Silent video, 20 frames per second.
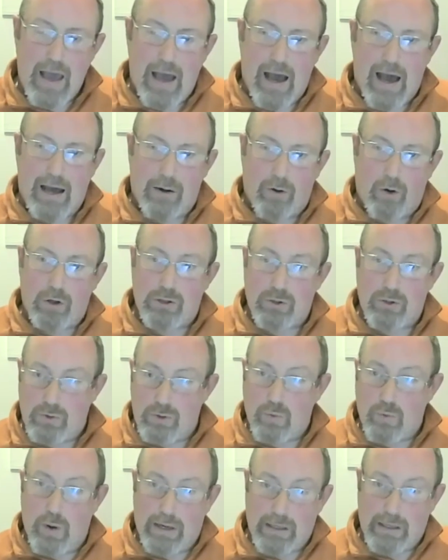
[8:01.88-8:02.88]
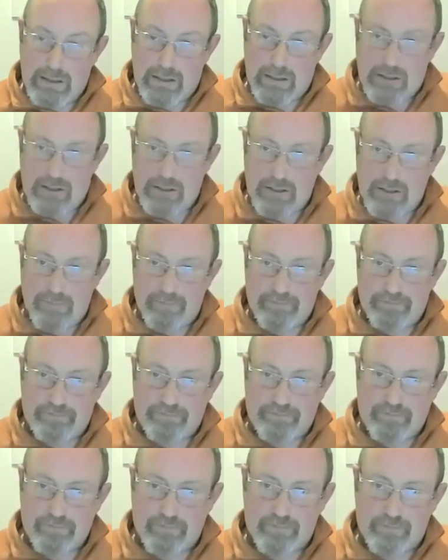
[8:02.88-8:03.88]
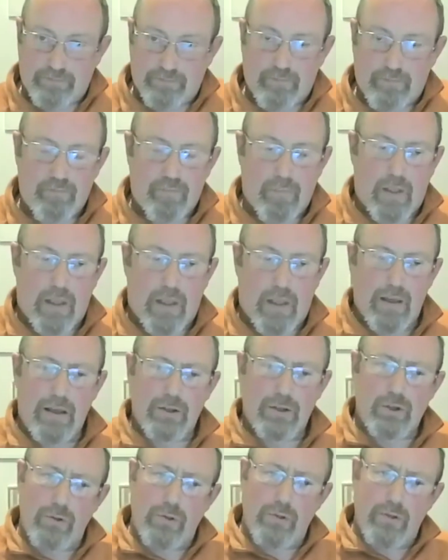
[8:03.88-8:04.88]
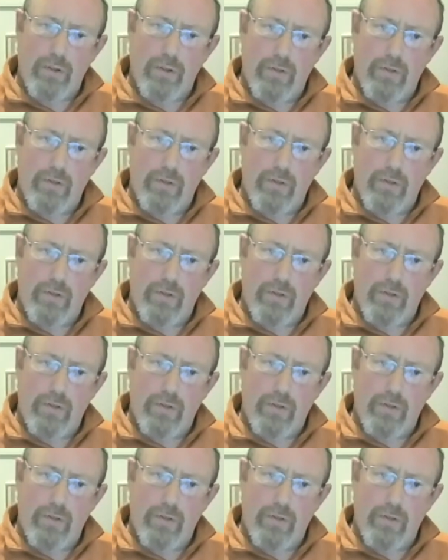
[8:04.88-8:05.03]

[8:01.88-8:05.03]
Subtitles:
and also its weaknesses. So